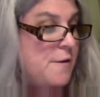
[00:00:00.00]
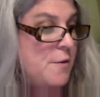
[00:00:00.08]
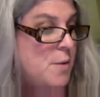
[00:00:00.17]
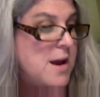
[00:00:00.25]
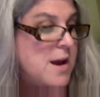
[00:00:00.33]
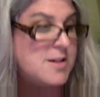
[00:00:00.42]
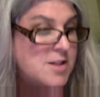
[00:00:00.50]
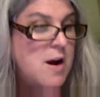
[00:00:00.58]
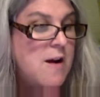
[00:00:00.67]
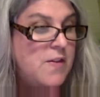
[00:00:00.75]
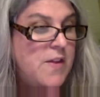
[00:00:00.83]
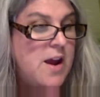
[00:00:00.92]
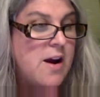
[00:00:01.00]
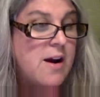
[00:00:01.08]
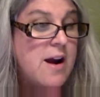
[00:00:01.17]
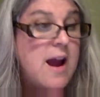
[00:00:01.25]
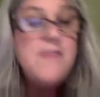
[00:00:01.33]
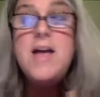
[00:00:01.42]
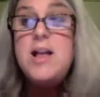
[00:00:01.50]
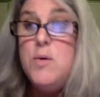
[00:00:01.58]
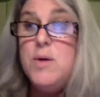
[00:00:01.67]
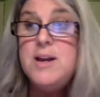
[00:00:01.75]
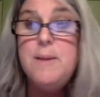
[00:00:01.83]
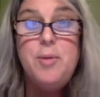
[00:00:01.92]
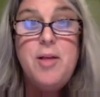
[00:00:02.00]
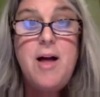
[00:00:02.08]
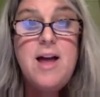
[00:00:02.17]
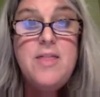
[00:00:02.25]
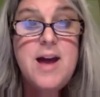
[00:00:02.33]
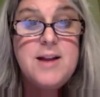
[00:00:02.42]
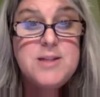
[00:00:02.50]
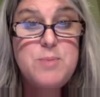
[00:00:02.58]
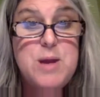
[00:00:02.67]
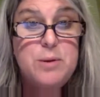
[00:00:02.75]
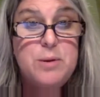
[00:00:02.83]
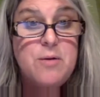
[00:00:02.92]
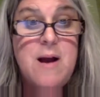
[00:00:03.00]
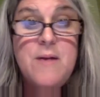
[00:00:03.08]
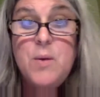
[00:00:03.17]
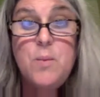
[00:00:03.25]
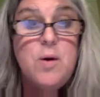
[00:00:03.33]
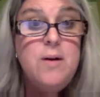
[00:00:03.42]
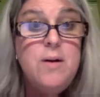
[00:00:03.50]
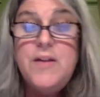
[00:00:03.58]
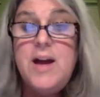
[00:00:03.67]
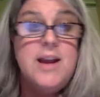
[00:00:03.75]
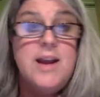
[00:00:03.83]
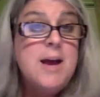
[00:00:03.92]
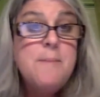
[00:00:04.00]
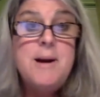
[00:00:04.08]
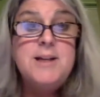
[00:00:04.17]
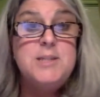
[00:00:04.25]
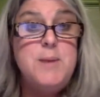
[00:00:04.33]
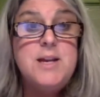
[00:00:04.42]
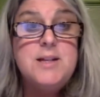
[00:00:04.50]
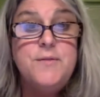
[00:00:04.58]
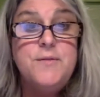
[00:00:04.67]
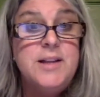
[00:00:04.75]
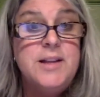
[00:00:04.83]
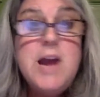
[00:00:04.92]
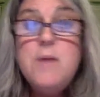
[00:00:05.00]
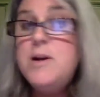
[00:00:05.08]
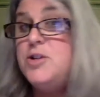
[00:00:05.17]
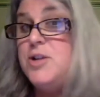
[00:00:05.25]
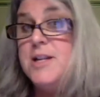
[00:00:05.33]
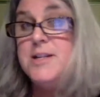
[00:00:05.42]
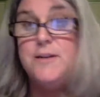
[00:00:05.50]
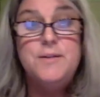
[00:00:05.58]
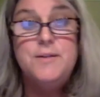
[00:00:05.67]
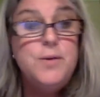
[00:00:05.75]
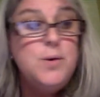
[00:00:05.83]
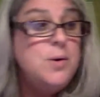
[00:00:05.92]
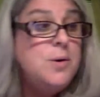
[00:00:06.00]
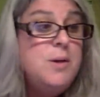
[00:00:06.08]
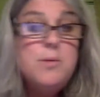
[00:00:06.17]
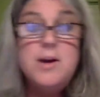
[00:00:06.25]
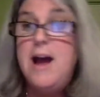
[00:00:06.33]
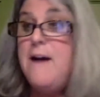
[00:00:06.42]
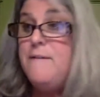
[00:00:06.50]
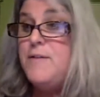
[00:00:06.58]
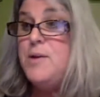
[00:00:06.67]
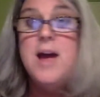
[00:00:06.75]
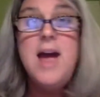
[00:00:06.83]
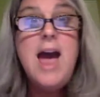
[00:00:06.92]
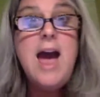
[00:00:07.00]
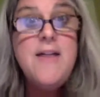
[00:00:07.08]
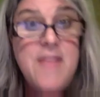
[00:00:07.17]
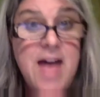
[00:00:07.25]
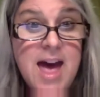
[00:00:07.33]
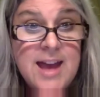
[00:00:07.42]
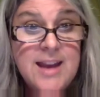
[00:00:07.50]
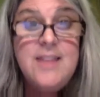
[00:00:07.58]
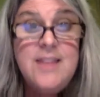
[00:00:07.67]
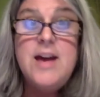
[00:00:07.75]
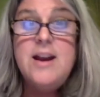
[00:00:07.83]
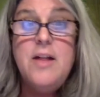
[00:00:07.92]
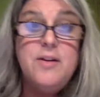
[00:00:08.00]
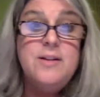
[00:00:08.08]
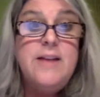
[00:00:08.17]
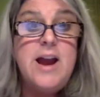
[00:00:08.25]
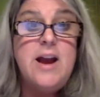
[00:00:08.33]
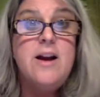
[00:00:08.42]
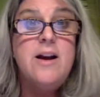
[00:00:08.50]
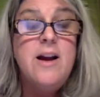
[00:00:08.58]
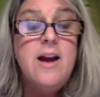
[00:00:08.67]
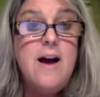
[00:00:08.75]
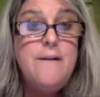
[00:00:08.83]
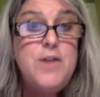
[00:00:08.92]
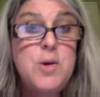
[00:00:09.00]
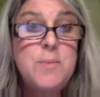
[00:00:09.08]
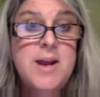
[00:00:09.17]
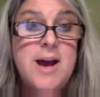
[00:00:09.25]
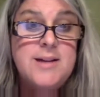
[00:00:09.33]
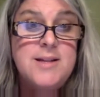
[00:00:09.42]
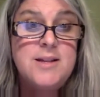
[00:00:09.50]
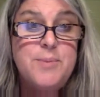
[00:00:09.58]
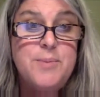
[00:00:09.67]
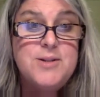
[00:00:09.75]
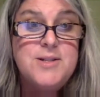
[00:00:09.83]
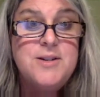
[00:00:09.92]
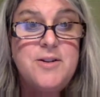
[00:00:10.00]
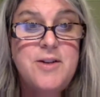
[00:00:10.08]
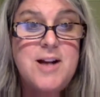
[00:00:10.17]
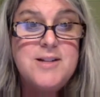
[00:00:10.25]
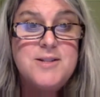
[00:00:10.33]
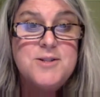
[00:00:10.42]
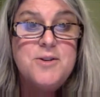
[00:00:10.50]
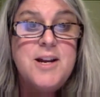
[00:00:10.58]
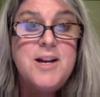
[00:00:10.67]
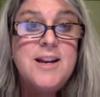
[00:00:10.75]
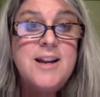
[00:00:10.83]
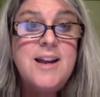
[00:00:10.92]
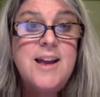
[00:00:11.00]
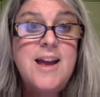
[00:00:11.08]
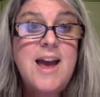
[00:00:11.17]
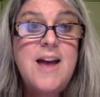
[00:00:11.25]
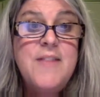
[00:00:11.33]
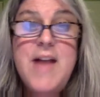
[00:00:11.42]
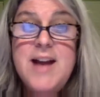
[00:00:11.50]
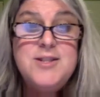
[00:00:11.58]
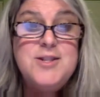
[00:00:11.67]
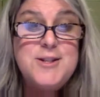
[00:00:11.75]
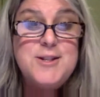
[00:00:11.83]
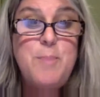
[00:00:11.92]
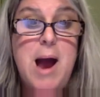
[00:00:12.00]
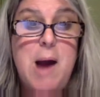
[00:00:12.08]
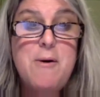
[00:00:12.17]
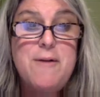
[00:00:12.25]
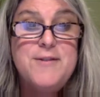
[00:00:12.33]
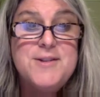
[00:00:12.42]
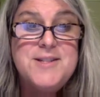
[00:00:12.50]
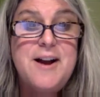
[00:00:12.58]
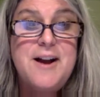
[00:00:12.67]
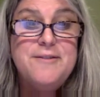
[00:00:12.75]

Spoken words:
we got to start there, and then you can apply that to people around the world that might speak a different language, eat different food, what have you. And then that other layer of humanizing the person across the screen. And that's just powerful stuff.